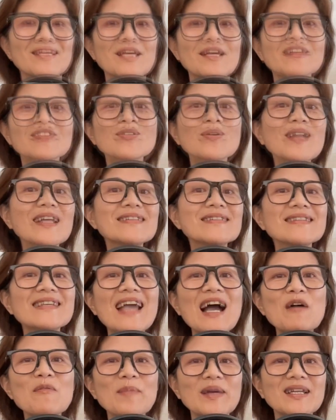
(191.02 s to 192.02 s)
So let's see
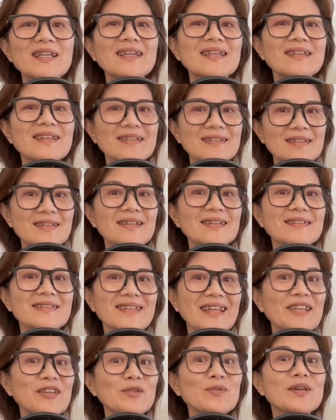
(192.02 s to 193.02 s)
how many in this list
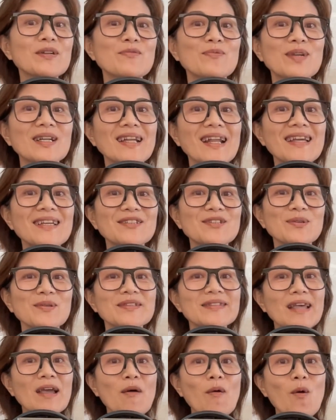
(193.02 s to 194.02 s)
that you can relate to
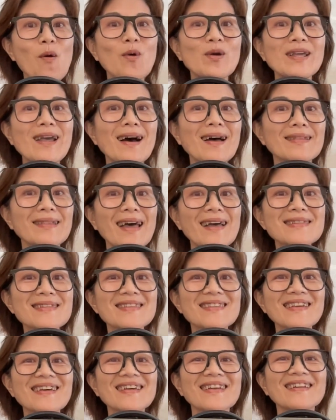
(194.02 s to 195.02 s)
and say, oh yeah,
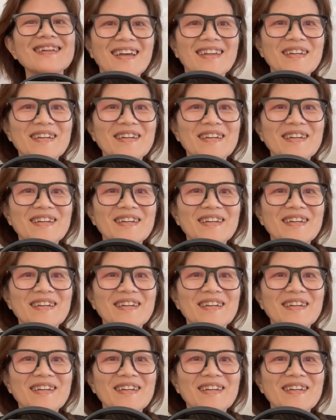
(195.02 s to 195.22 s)
that's it.